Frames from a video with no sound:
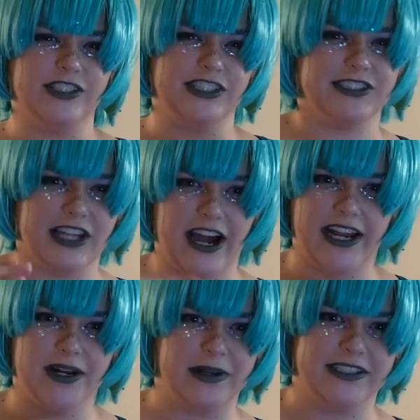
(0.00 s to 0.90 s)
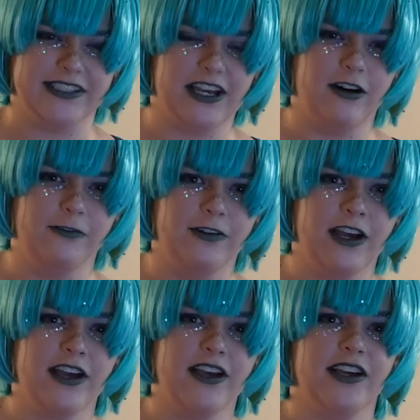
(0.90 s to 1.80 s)
just the item itself,
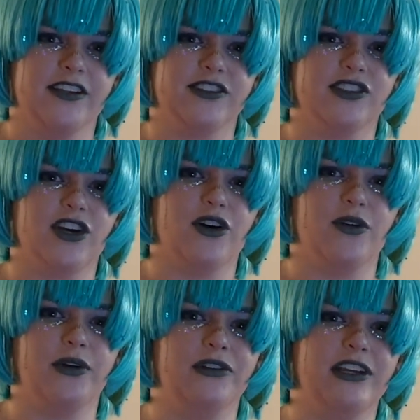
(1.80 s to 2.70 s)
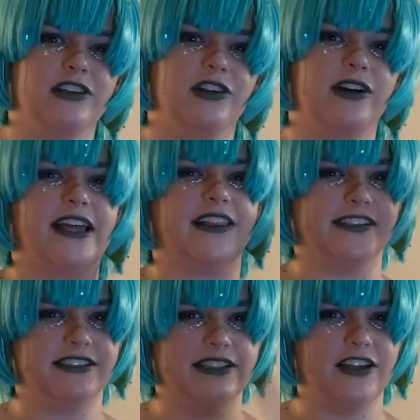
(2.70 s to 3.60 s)
so you need to look at
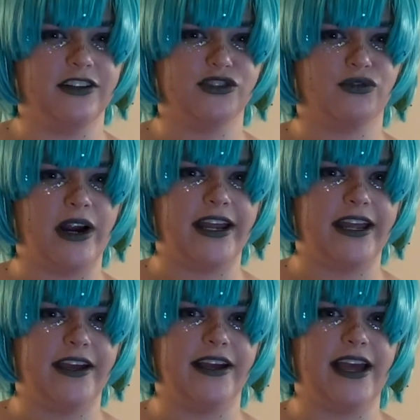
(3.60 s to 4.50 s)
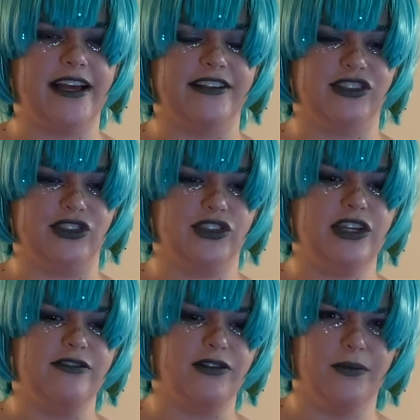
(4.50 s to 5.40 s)
the seller's ranking and just
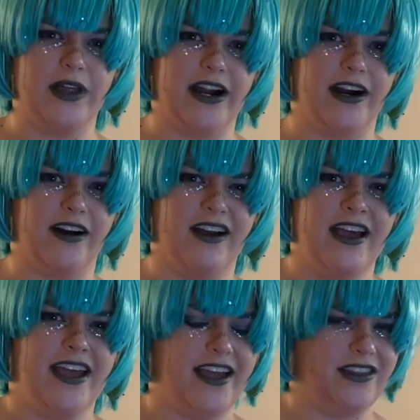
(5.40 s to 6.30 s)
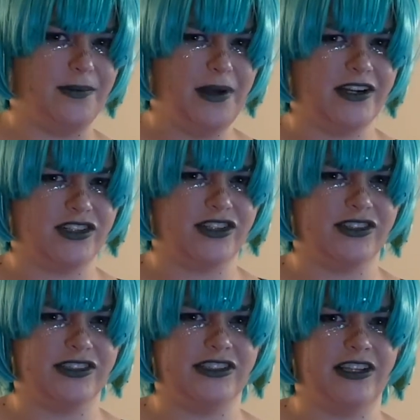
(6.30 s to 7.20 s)
see from there, and the
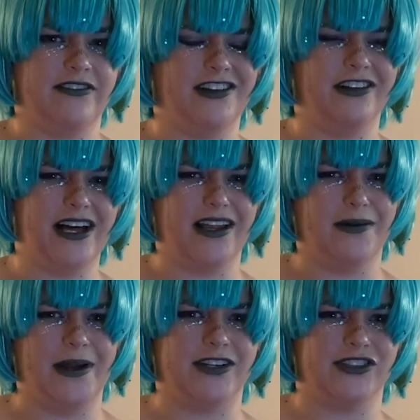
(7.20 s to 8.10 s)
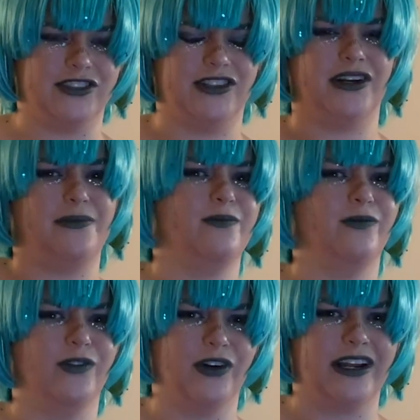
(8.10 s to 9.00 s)
pictures, even though a lot of the pictures are going to
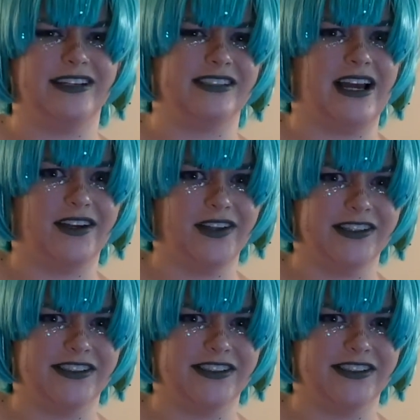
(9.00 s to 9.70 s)
look exactly